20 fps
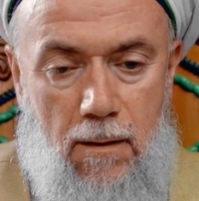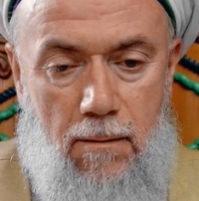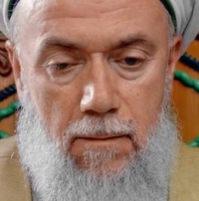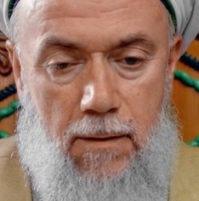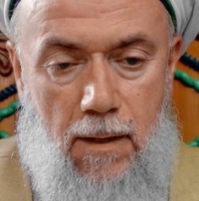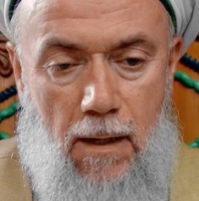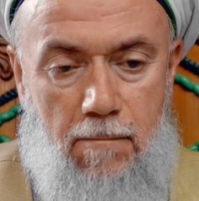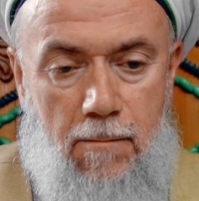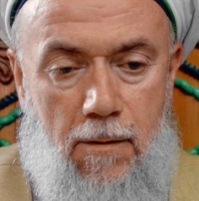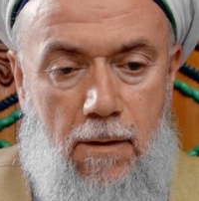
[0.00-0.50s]

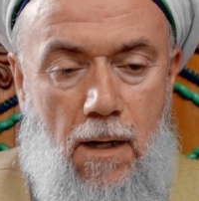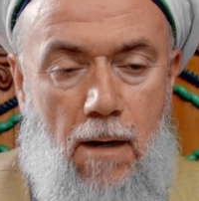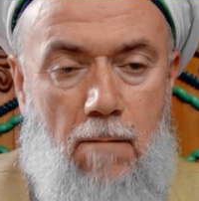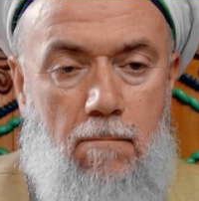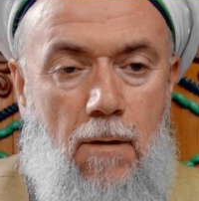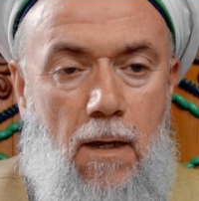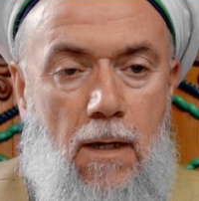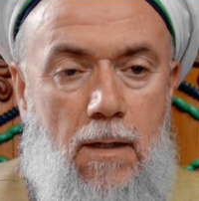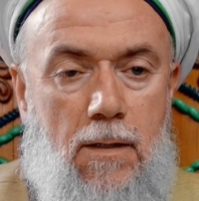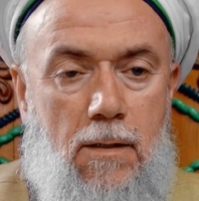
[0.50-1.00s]
They
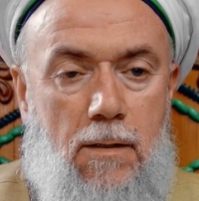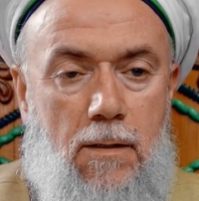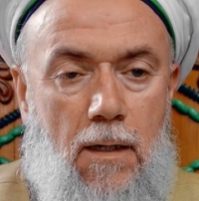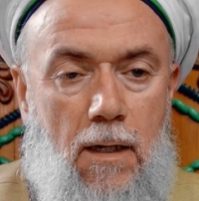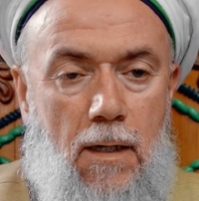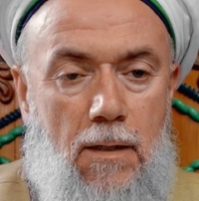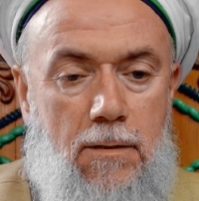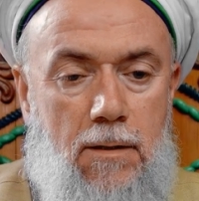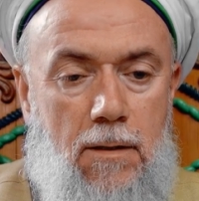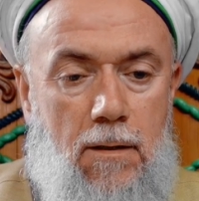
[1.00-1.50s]
become like
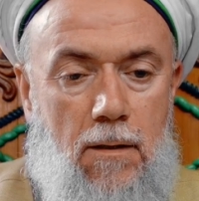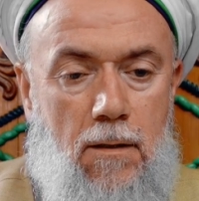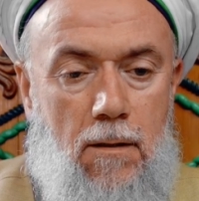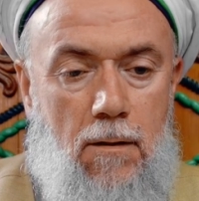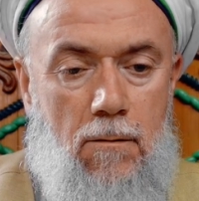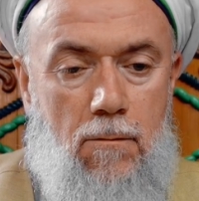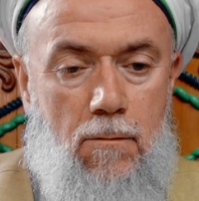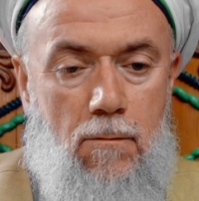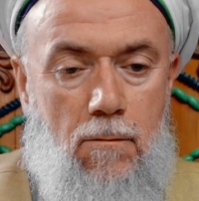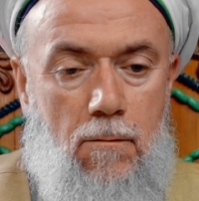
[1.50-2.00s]
crazy
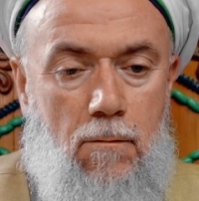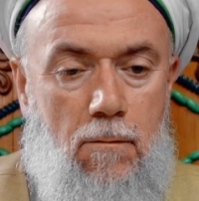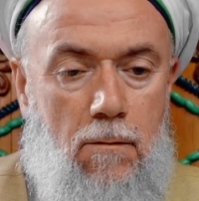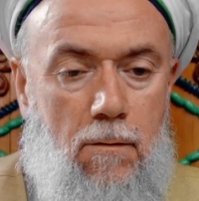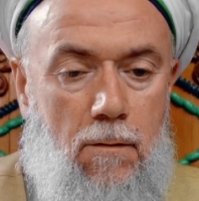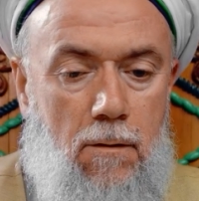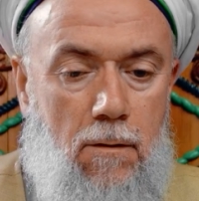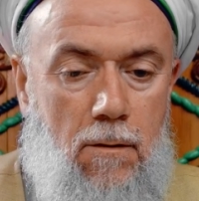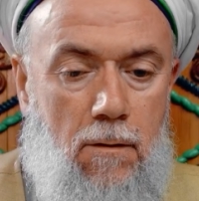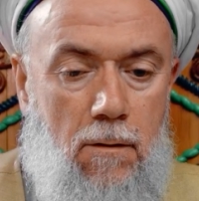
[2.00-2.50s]

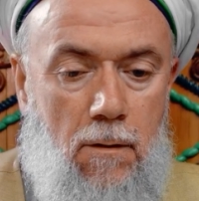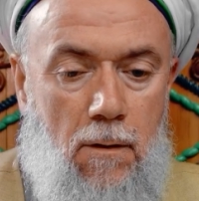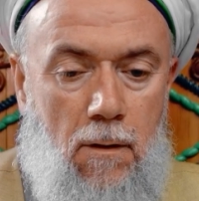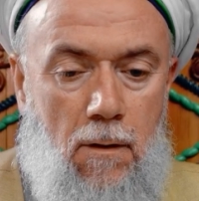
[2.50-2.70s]
to